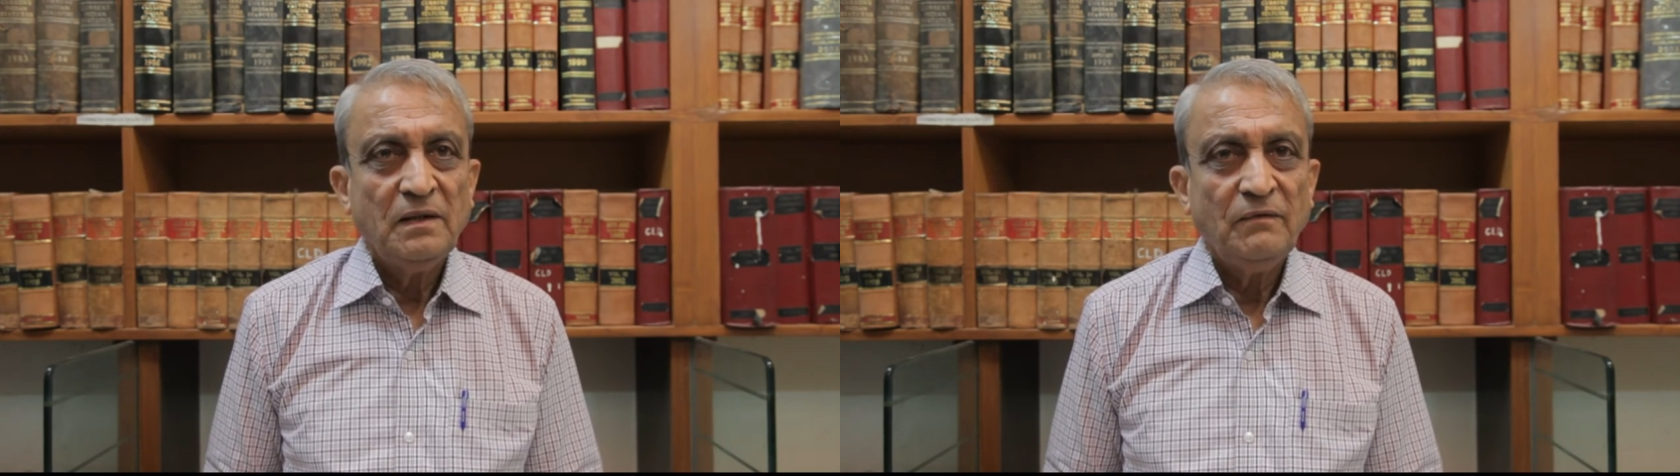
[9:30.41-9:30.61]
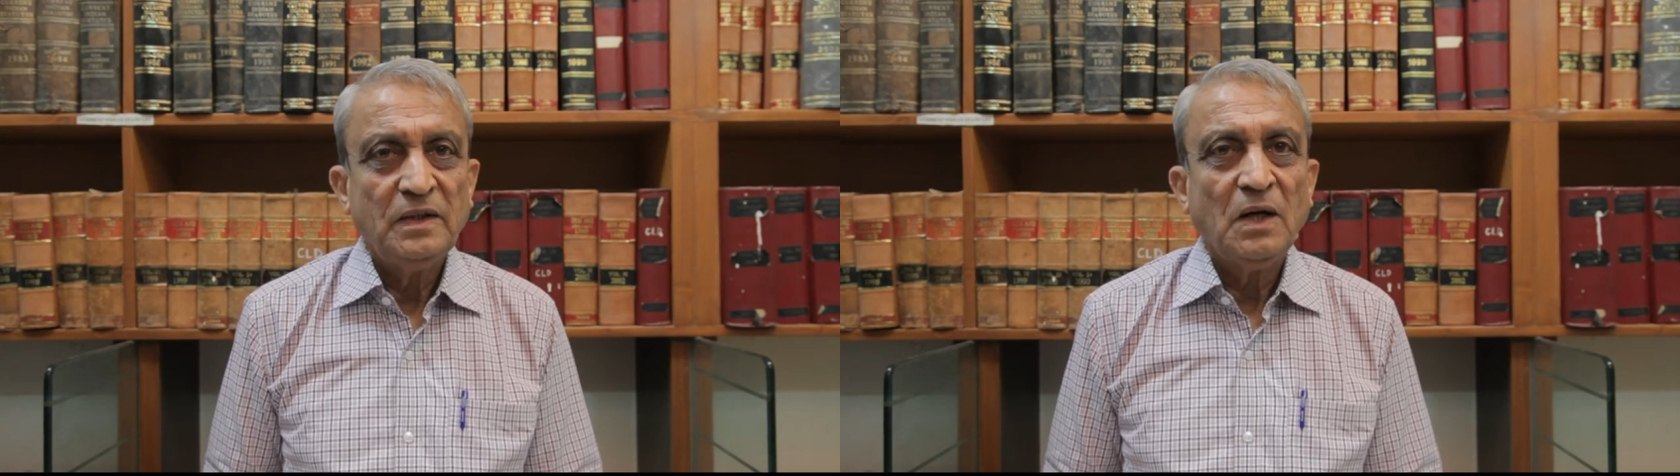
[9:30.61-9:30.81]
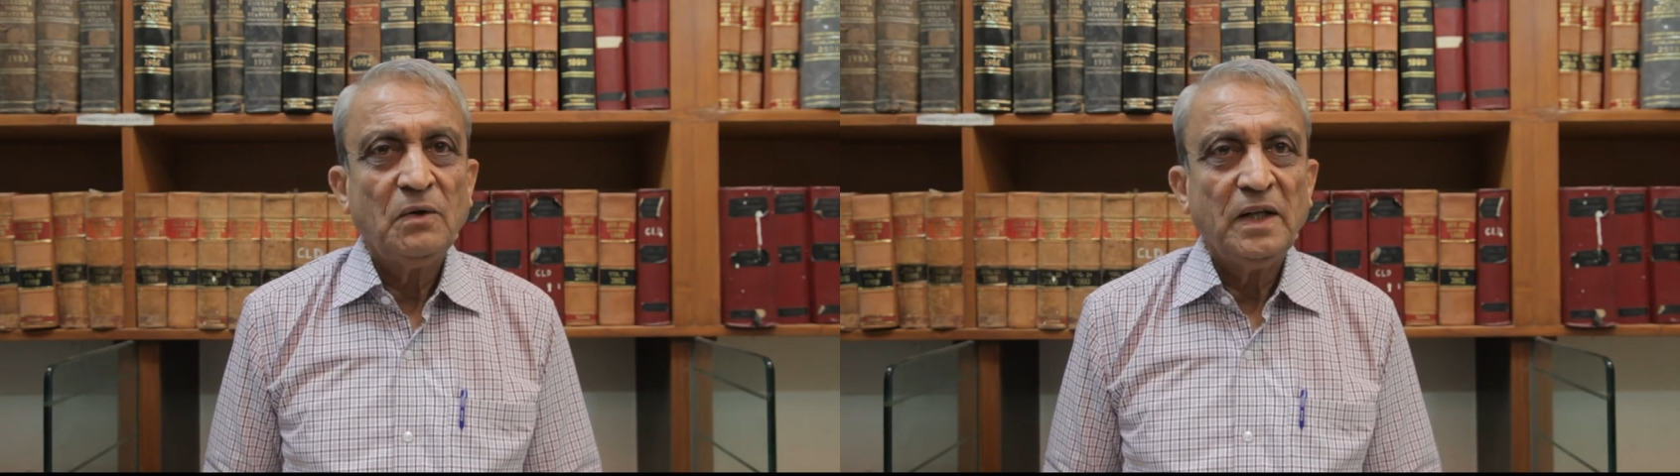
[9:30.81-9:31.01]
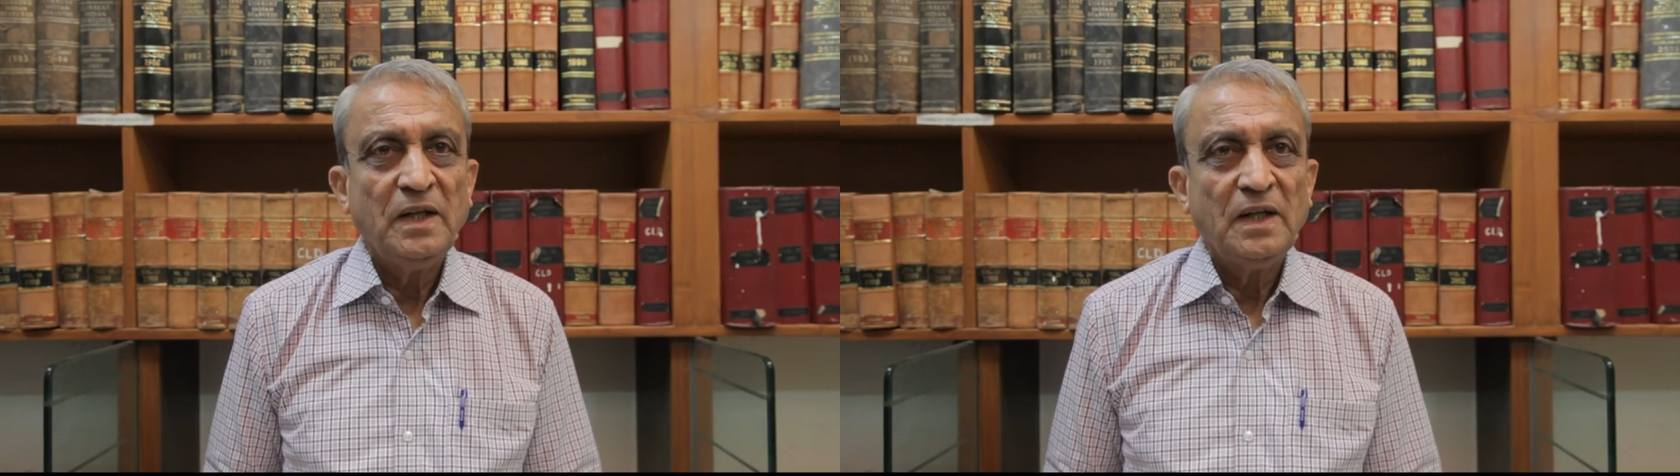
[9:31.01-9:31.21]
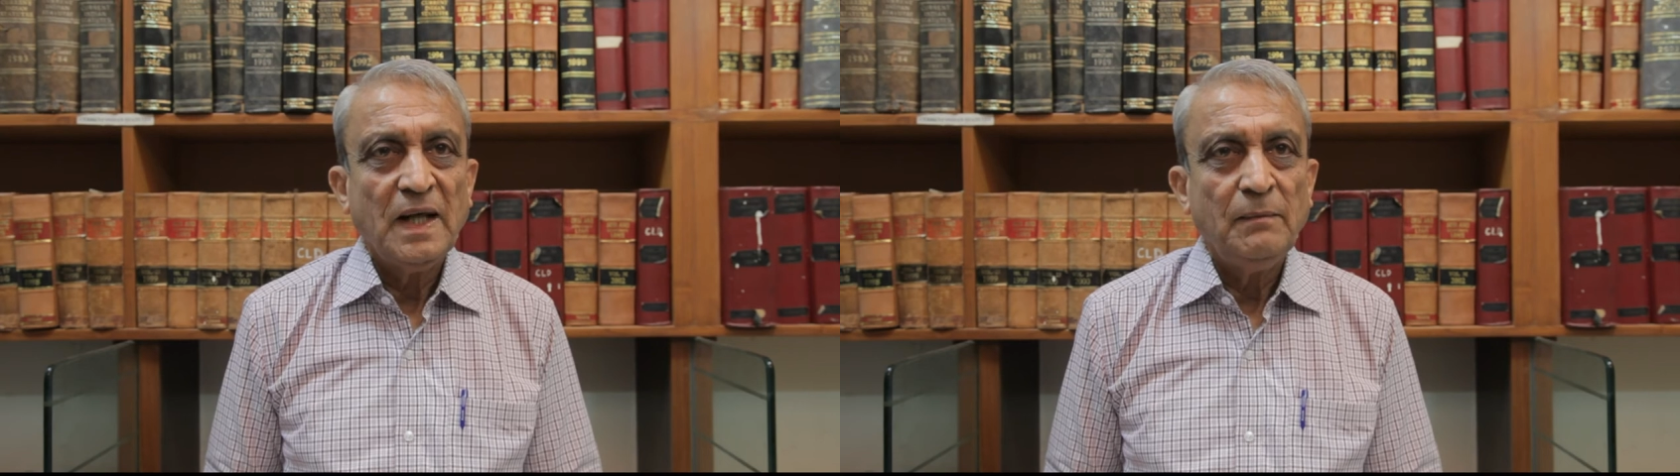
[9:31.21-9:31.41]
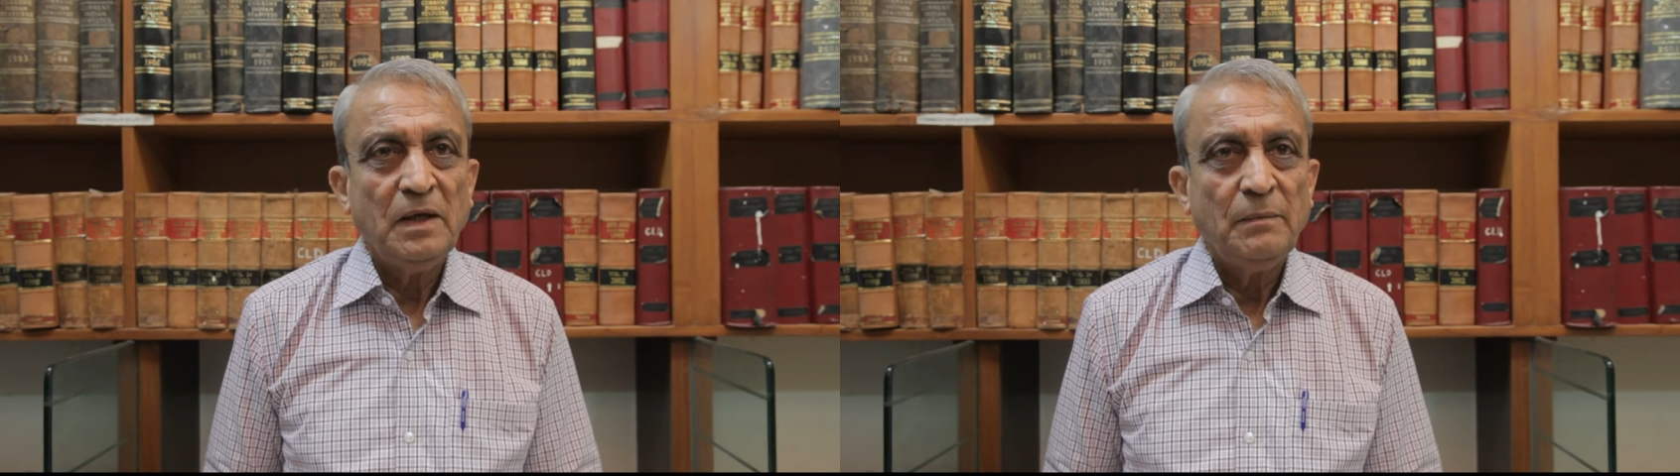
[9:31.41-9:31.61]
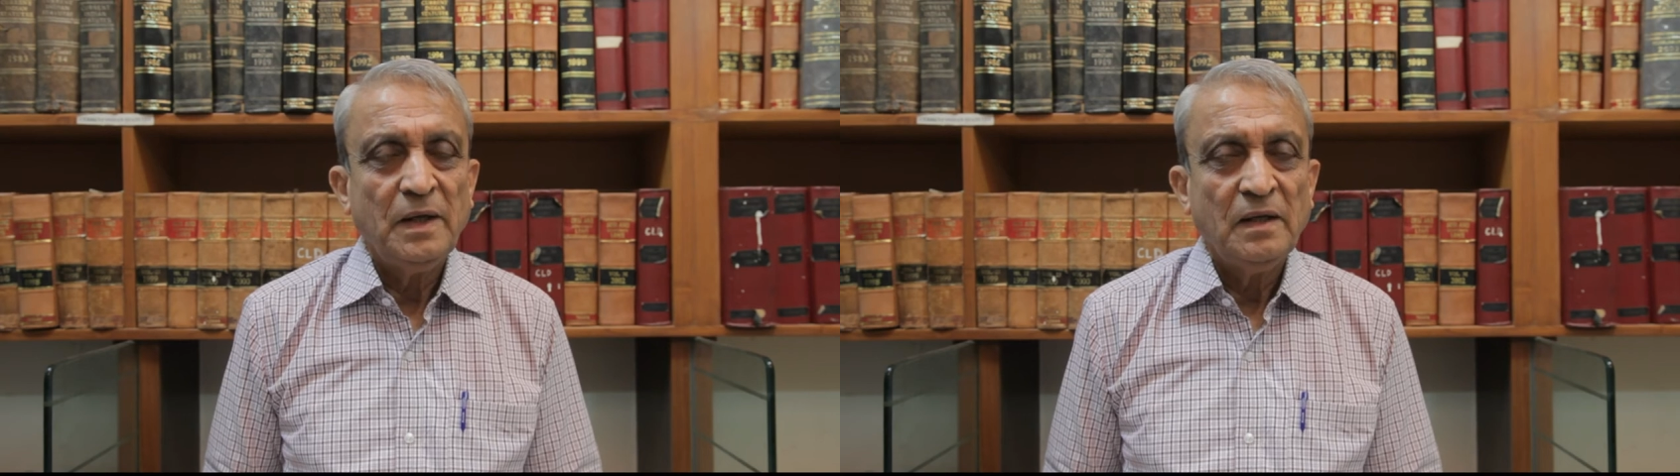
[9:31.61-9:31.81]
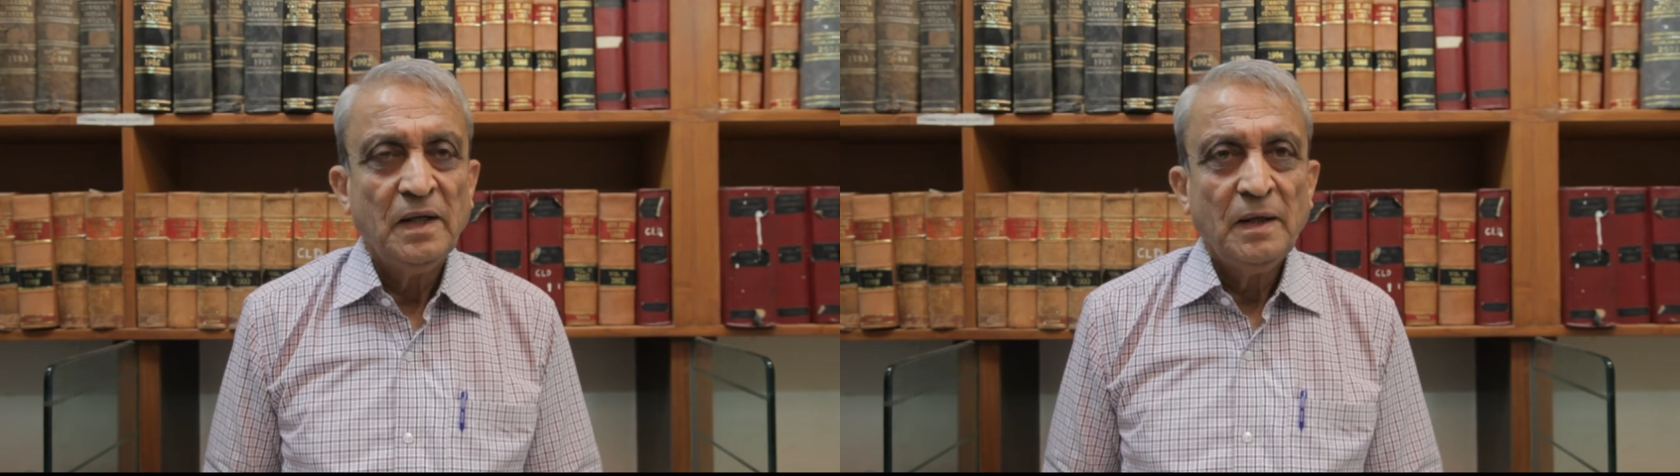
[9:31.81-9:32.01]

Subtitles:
without any time limit.